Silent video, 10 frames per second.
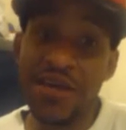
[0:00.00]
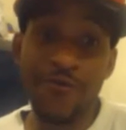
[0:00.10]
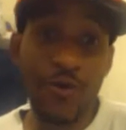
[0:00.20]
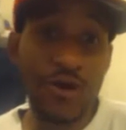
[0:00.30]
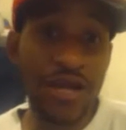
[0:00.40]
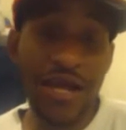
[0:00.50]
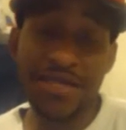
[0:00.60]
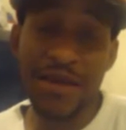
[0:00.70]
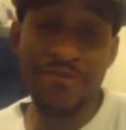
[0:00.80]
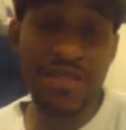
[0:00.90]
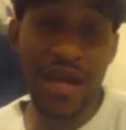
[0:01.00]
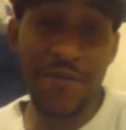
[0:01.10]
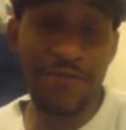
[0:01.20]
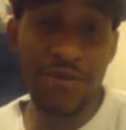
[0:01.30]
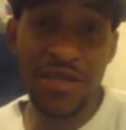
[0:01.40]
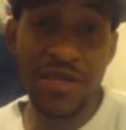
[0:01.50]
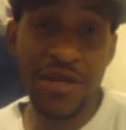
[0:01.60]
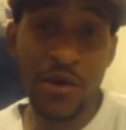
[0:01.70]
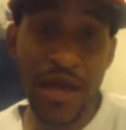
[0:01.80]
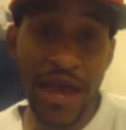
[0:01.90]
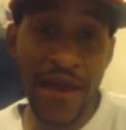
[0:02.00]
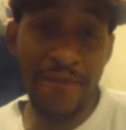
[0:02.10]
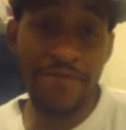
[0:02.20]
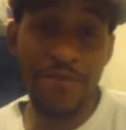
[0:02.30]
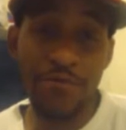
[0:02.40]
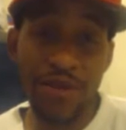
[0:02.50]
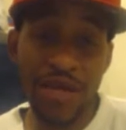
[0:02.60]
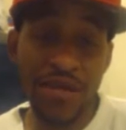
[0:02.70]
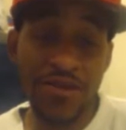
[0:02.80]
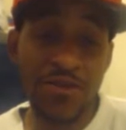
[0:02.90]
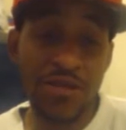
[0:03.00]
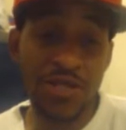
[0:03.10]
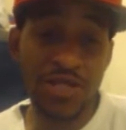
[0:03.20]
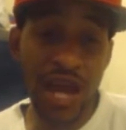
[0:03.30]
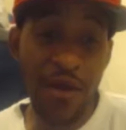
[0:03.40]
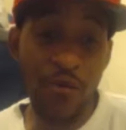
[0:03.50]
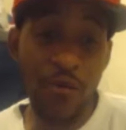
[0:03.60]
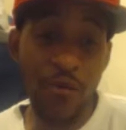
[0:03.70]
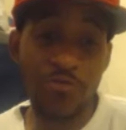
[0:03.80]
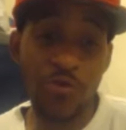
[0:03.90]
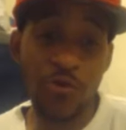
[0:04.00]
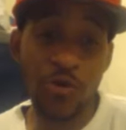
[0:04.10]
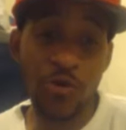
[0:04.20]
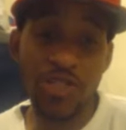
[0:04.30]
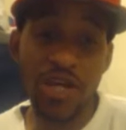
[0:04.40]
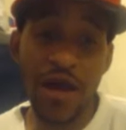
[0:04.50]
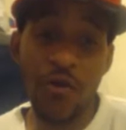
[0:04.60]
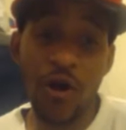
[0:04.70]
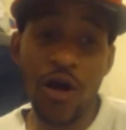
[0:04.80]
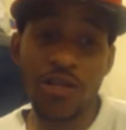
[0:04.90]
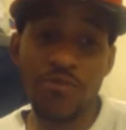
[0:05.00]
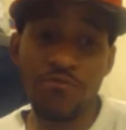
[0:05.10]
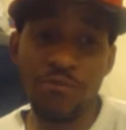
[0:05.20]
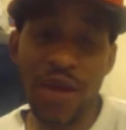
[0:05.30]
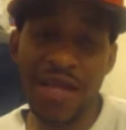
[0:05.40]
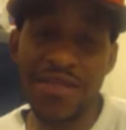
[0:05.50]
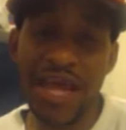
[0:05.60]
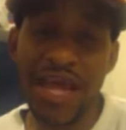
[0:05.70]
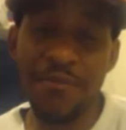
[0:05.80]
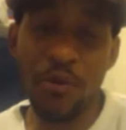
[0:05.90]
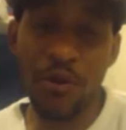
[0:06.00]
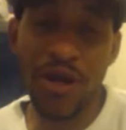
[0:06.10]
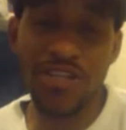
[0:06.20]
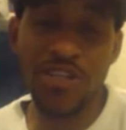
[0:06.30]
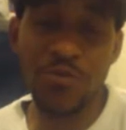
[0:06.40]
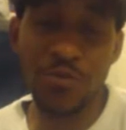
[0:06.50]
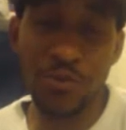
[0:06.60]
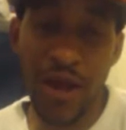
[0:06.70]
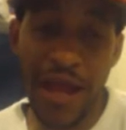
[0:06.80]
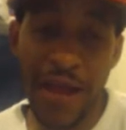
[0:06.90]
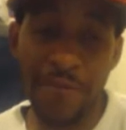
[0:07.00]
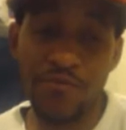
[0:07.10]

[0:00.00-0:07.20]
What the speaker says: 49ers, I'm definitely going to have to beat the Jaguars, but will the Jaguars make that point spread?